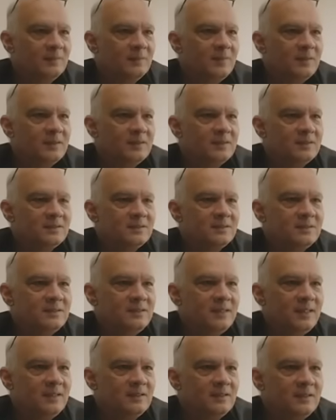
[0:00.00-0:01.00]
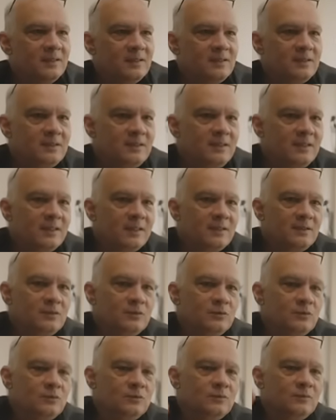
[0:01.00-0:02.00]
because Jayant Ranaji had
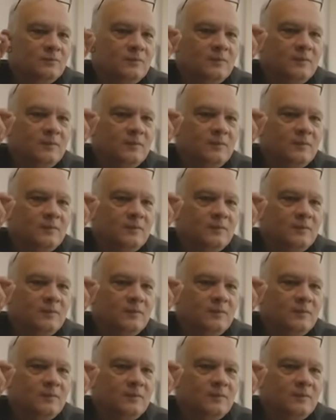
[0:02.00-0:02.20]
to